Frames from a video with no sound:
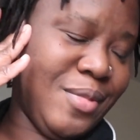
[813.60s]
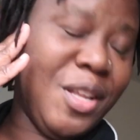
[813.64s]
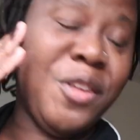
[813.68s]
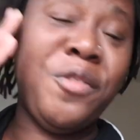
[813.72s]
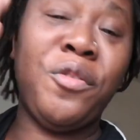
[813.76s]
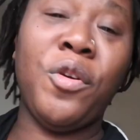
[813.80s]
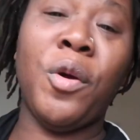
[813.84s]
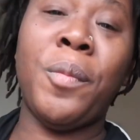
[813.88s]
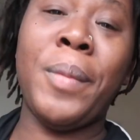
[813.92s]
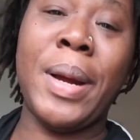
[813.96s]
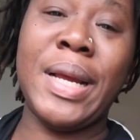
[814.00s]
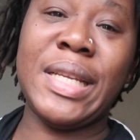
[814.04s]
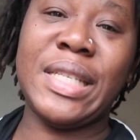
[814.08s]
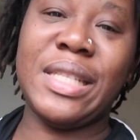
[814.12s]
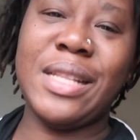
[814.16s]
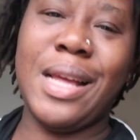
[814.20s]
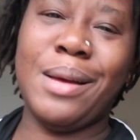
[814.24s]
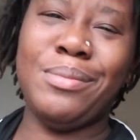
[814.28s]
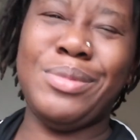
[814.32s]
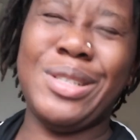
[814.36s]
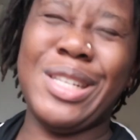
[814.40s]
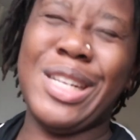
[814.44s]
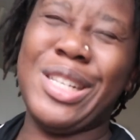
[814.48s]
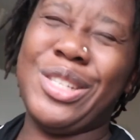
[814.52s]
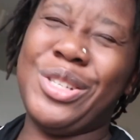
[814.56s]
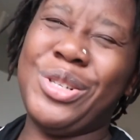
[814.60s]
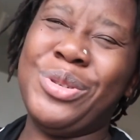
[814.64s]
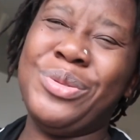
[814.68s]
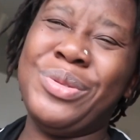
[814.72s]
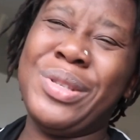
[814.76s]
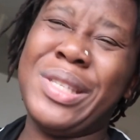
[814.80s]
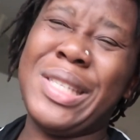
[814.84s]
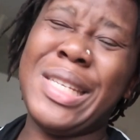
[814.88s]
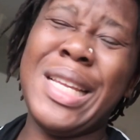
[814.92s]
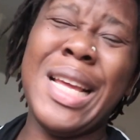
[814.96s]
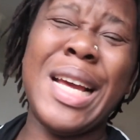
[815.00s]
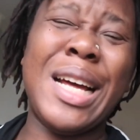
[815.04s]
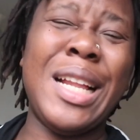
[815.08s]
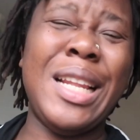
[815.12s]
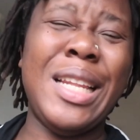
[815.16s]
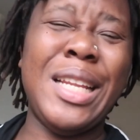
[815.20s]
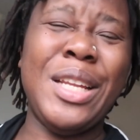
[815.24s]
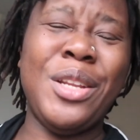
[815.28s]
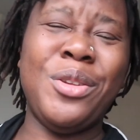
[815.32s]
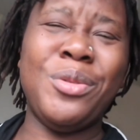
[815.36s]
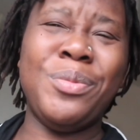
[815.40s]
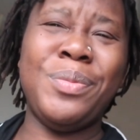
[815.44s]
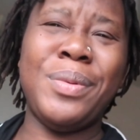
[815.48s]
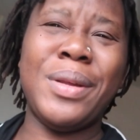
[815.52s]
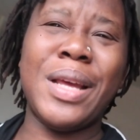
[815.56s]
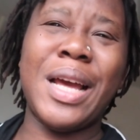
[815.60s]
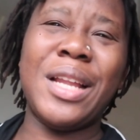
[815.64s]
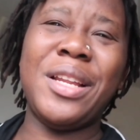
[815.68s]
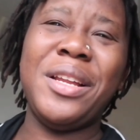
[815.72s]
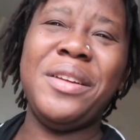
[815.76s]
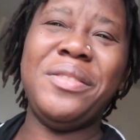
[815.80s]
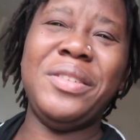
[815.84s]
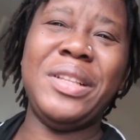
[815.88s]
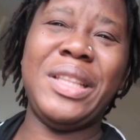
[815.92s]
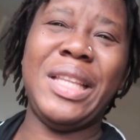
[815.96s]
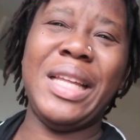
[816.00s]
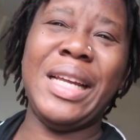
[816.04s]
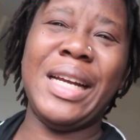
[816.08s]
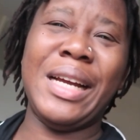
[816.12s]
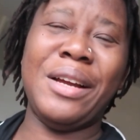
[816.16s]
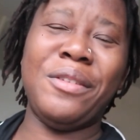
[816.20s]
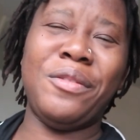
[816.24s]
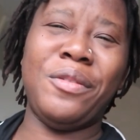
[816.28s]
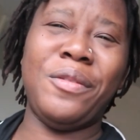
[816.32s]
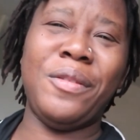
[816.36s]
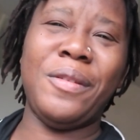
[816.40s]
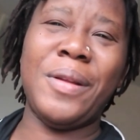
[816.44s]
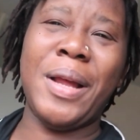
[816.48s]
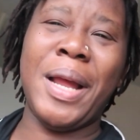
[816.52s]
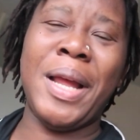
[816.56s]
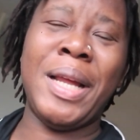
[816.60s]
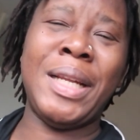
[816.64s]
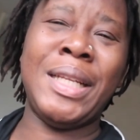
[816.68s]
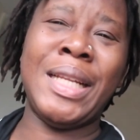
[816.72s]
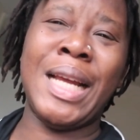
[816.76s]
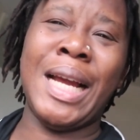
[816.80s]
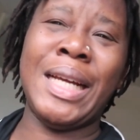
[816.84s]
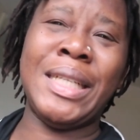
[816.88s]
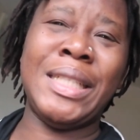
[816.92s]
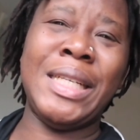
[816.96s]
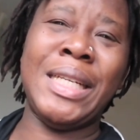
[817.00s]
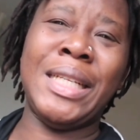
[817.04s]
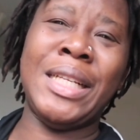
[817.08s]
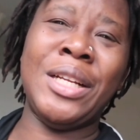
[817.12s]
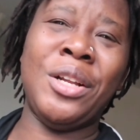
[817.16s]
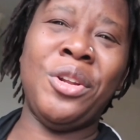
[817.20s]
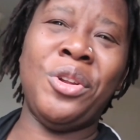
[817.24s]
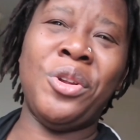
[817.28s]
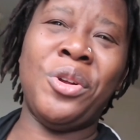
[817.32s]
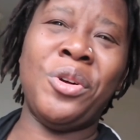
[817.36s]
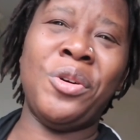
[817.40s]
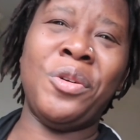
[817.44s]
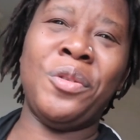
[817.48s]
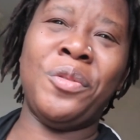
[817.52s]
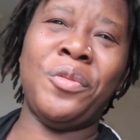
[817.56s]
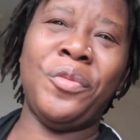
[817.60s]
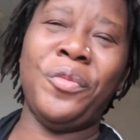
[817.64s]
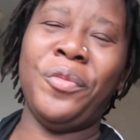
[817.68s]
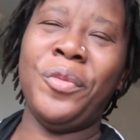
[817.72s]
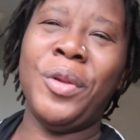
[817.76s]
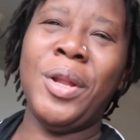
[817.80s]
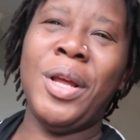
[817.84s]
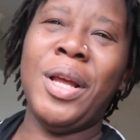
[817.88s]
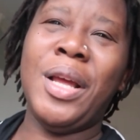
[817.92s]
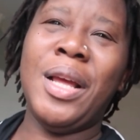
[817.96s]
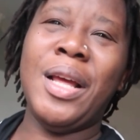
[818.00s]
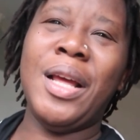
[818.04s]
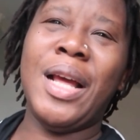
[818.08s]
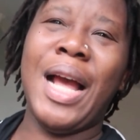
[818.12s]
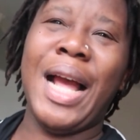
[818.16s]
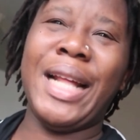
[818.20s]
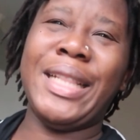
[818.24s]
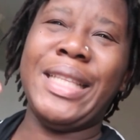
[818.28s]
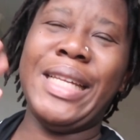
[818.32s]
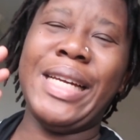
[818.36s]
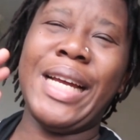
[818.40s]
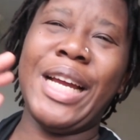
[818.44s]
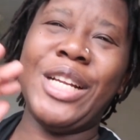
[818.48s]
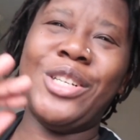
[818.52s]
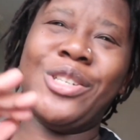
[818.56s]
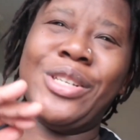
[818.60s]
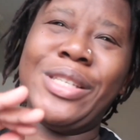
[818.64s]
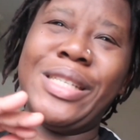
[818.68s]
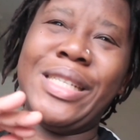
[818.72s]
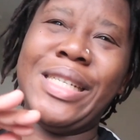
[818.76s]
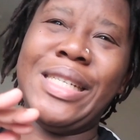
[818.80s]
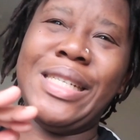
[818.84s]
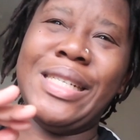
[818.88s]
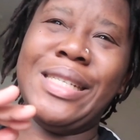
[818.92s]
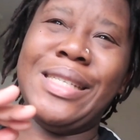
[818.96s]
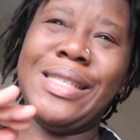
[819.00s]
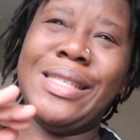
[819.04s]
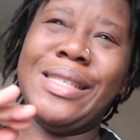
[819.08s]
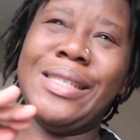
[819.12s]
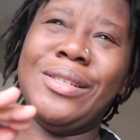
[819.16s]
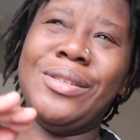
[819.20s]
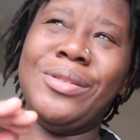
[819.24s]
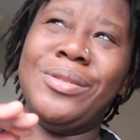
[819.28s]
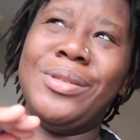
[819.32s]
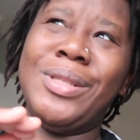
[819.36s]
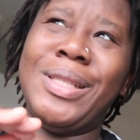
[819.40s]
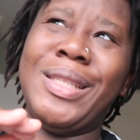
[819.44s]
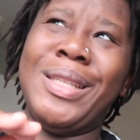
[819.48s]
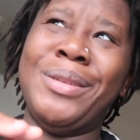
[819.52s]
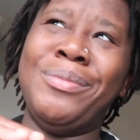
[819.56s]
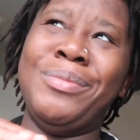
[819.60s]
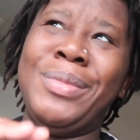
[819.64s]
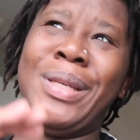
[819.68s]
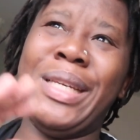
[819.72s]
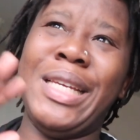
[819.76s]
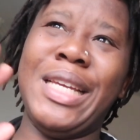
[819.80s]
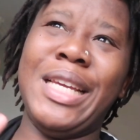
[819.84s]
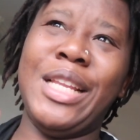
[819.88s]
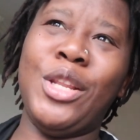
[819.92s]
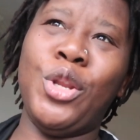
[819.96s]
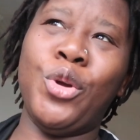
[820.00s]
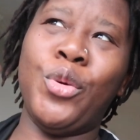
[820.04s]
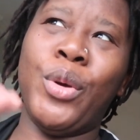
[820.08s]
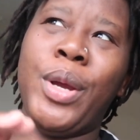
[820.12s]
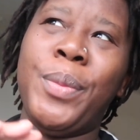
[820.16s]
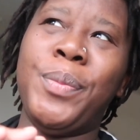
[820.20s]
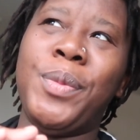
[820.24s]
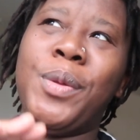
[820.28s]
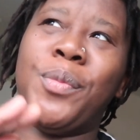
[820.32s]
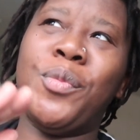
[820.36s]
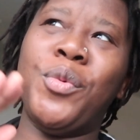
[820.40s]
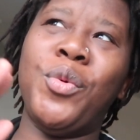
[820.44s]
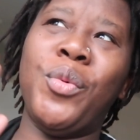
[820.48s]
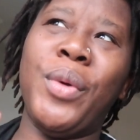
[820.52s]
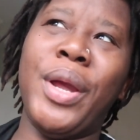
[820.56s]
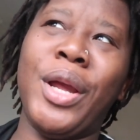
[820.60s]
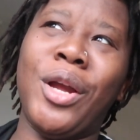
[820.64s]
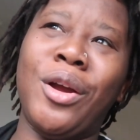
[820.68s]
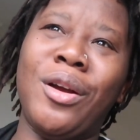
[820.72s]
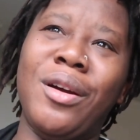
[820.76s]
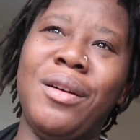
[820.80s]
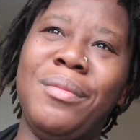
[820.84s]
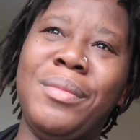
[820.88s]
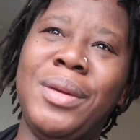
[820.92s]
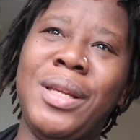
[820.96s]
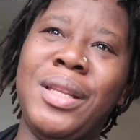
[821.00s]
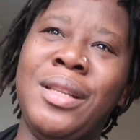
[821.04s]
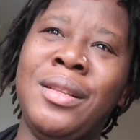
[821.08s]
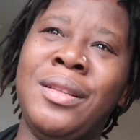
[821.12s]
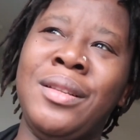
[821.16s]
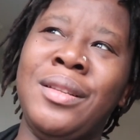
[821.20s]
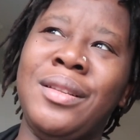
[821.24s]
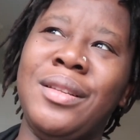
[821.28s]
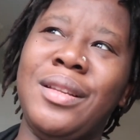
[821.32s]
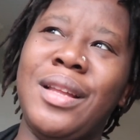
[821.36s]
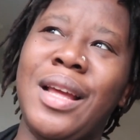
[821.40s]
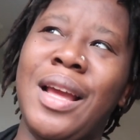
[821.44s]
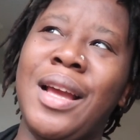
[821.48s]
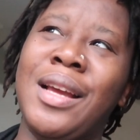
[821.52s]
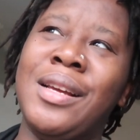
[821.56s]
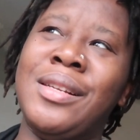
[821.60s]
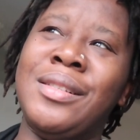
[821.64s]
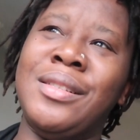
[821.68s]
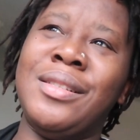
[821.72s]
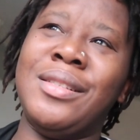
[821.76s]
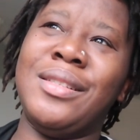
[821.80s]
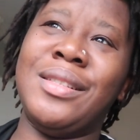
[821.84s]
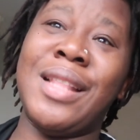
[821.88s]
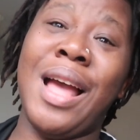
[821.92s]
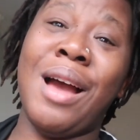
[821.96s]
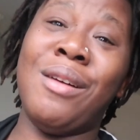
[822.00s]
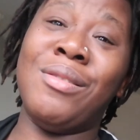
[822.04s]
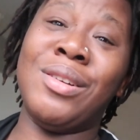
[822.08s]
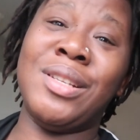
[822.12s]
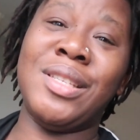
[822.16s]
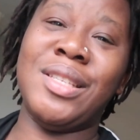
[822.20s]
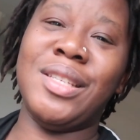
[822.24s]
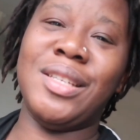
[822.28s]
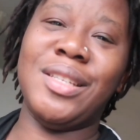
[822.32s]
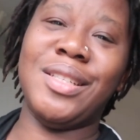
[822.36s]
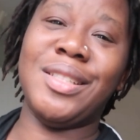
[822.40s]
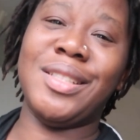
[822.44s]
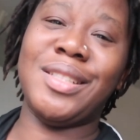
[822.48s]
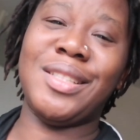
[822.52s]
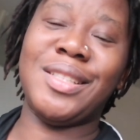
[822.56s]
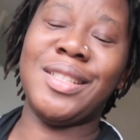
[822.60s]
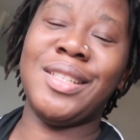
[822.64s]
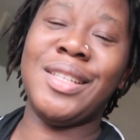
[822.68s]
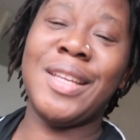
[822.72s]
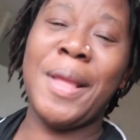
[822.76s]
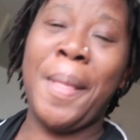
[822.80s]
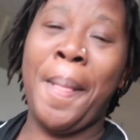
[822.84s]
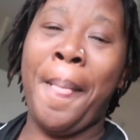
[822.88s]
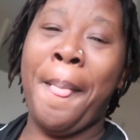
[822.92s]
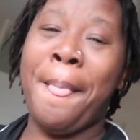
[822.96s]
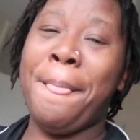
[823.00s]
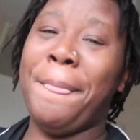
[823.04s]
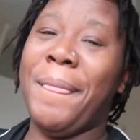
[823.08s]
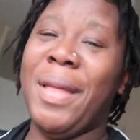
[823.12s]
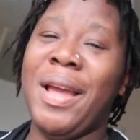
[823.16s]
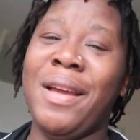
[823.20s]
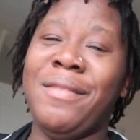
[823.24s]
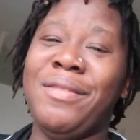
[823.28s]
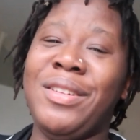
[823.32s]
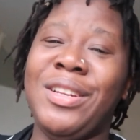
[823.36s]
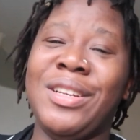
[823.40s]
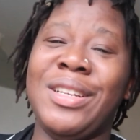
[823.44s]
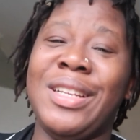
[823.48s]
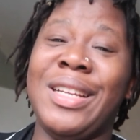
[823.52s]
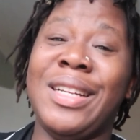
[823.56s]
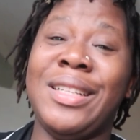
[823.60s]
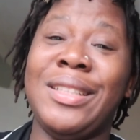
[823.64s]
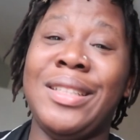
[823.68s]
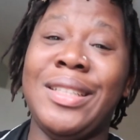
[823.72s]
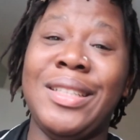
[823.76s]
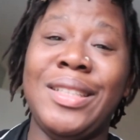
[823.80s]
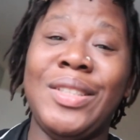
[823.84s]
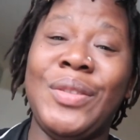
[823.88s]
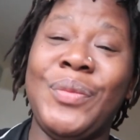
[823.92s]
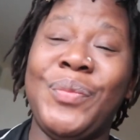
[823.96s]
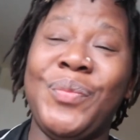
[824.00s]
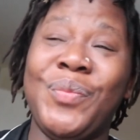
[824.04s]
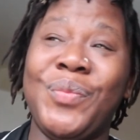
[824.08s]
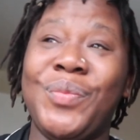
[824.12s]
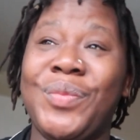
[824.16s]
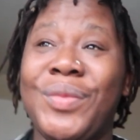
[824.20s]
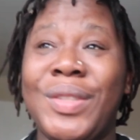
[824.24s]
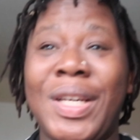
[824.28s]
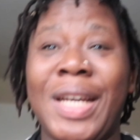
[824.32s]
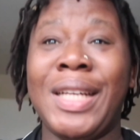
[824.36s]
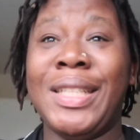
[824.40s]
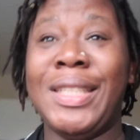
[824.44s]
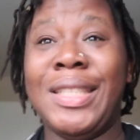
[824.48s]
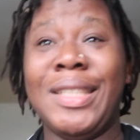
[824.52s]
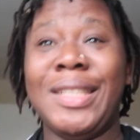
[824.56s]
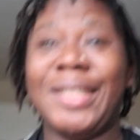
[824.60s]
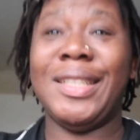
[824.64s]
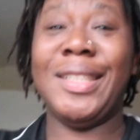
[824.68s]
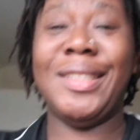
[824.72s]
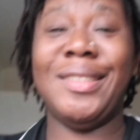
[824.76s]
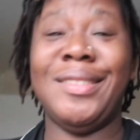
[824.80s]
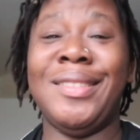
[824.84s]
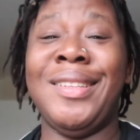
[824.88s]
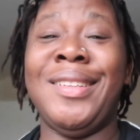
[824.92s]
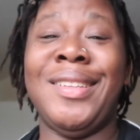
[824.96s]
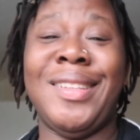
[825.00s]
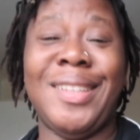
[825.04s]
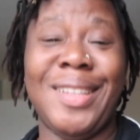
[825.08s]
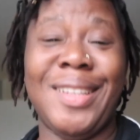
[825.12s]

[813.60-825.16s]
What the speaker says: If you're my Snapchat, you will see a little bit. I don't even think I did a lot of, I think I just did the beginning when people were coming, and that was it. Every other thing, I did it.